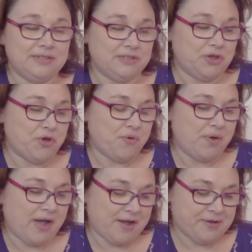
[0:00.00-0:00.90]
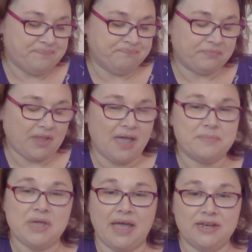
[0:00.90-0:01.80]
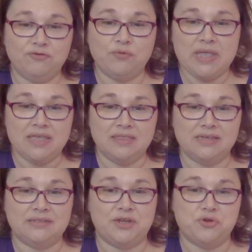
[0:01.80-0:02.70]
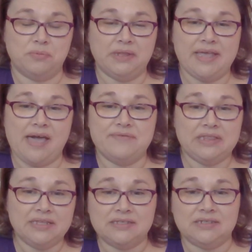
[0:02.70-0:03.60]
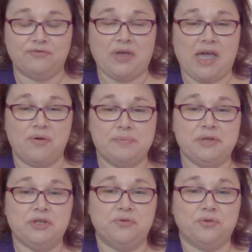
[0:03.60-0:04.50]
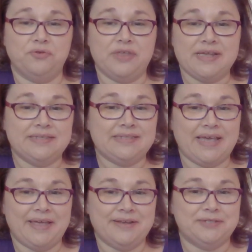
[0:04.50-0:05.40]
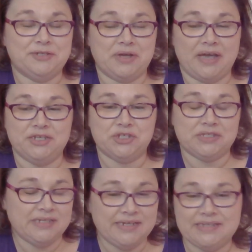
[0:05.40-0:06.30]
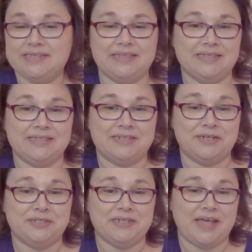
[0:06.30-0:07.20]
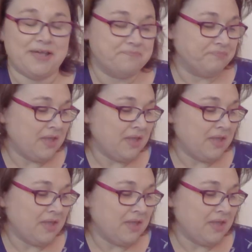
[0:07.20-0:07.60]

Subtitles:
So I'm kind of winging this. I normally have a list of how I'm going to go through things, and I just needed to get this done today.